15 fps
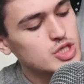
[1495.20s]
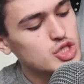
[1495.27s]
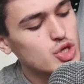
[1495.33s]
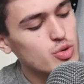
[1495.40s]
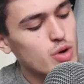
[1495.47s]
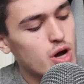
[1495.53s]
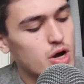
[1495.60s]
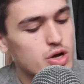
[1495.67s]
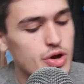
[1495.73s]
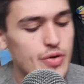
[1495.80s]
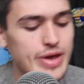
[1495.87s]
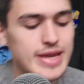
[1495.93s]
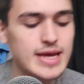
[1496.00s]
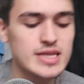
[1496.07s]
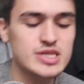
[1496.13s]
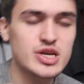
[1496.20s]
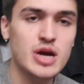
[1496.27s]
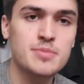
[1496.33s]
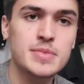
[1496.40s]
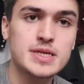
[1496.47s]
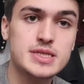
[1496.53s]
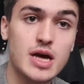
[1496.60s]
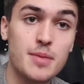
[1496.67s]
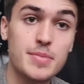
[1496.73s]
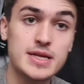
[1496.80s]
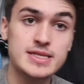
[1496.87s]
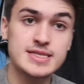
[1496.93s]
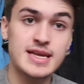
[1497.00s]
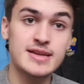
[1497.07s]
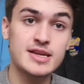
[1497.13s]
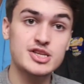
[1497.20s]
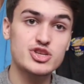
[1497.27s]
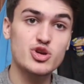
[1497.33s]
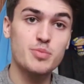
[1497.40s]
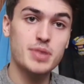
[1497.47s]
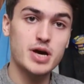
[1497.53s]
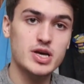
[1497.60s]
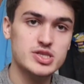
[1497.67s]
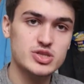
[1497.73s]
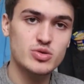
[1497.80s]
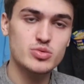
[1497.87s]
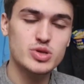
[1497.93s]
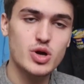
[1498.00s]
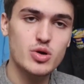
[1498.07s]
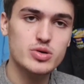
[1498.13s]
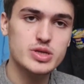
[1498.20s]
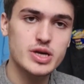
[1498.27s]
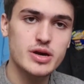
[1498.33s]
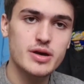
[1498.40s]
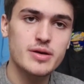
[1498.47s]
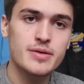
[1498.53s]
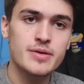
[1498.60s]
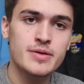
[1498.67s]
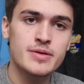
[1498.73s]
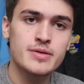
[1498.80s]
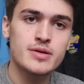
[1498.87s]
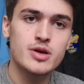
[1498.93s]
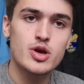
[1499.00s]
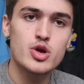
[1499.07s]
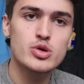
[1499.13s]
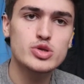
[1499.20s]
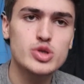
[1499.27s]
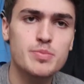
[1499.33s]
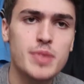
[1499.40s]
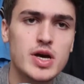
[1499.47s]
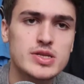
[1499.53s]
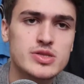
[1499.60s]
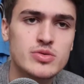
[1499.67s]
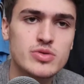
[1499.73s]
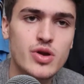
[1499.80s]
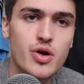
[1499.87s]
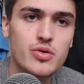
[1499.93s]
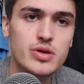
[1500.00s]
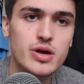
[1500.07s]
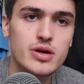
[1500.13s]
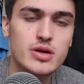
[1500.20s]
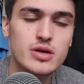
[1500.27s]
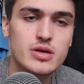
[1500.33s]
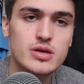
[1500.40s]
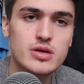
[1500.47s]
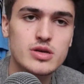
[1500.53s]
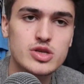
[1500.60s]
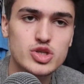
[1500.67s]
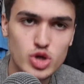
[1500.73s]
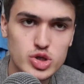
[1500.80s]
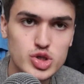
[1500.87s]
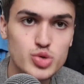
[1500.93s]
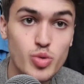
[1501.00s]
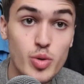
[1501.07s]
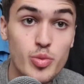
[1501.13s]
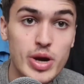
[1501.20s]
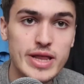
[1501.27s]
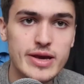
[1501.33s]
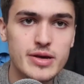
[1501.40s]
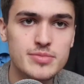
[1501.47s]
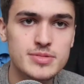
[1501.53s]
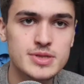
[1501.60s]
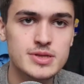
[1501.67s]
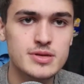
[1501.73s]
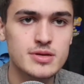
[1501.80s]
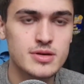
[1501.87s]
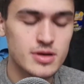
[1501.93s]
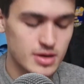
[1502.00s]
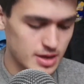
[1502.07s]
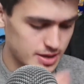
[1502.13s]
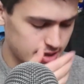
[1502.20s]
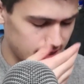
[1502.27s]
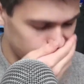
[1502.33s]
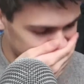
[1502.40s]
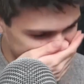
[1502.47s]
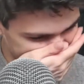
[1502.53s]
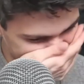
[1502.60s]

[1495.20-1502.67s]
So I'll go ahead and type this up and send it to your personal doctor. Who's your personal doctor? Joshua Williams. Okay.